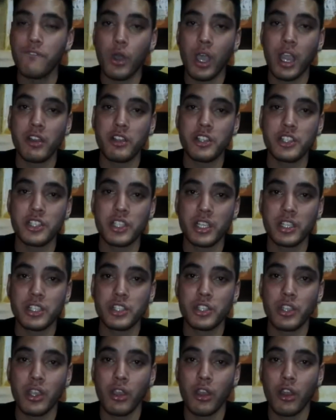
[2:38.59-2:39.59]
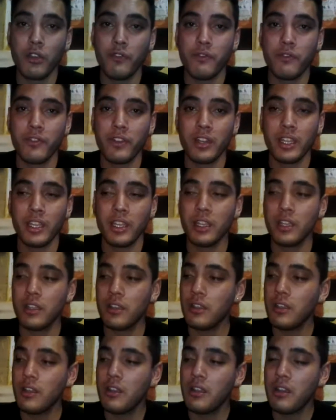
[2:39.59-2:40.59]
for RE6. So
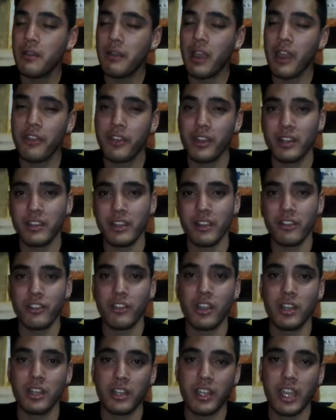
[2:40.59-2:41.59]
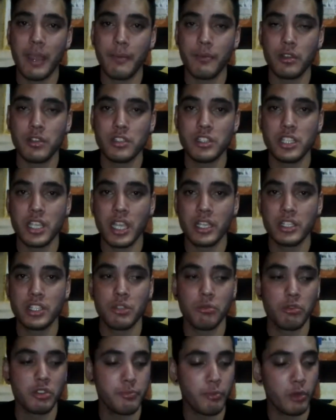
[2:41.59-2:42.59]
hopefully, I think that's kind of Capcom's
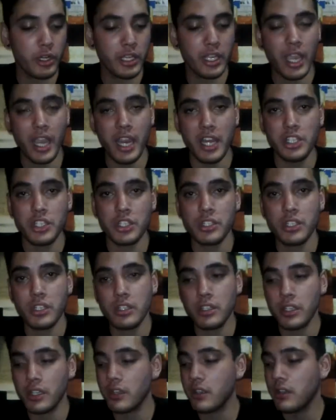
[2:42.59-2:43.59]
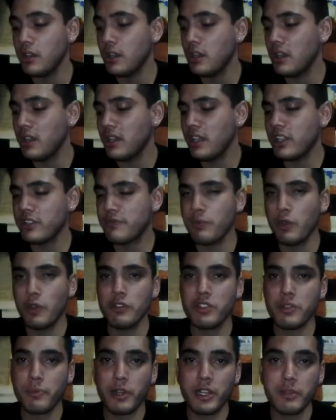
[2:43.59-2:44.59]
answer, was putting Agent in here. His
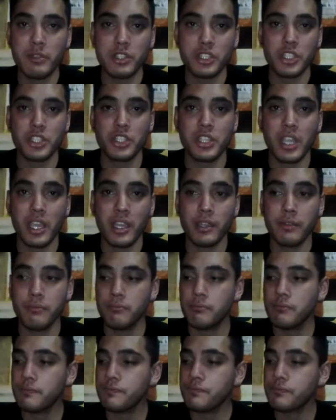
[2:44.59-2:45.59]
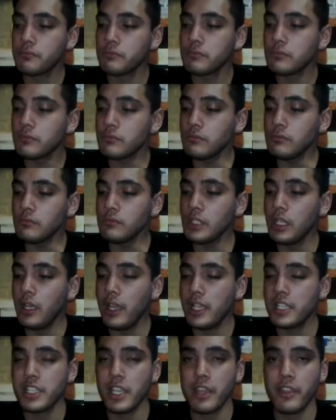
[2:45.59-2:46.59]
moves are pretty much the same
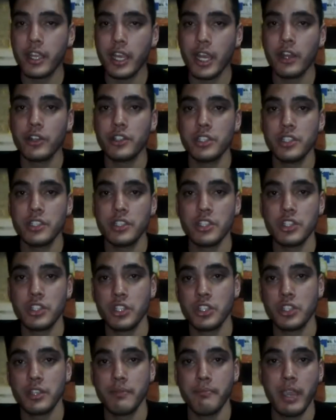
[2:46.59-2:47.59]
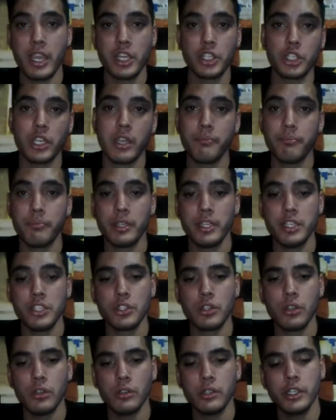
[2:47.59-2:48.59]
as the other characters. It's just a mashup.
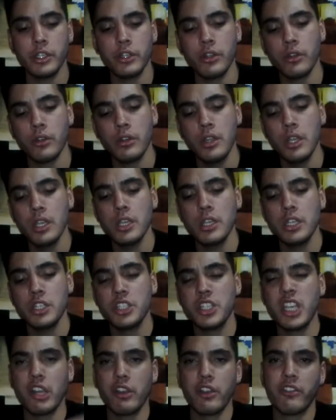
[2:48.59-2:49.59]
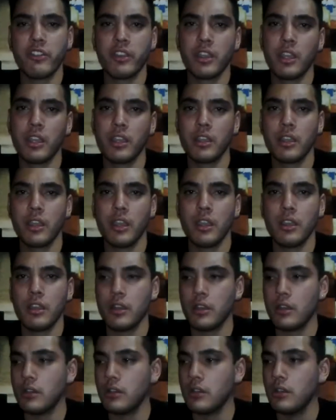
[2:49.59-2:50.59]
He's got, you know, Sherry's kick
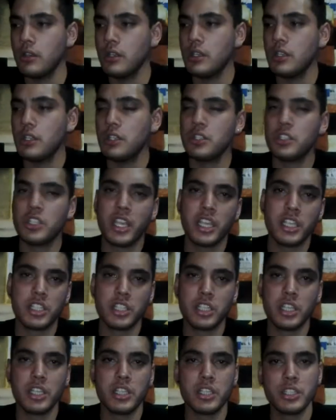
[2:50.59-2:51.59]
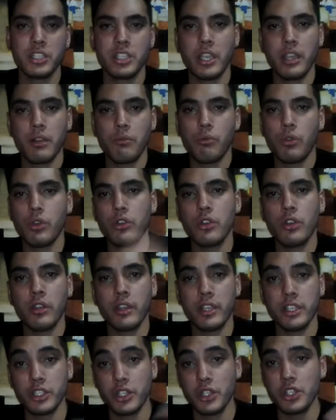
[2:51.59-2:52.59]
and Jake's this and
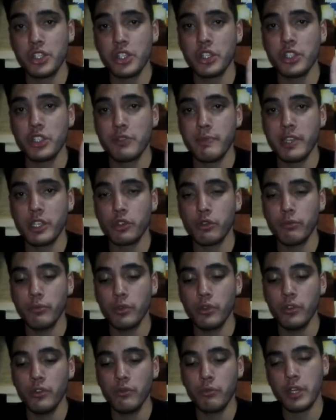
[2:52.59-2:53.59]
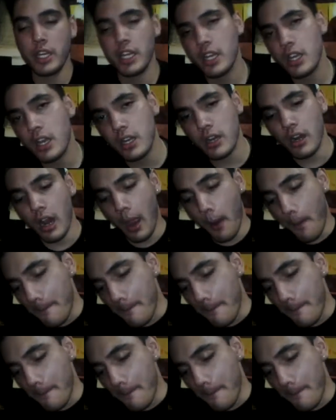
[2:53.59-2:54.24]
whatnot. He's got his own special move where he kind of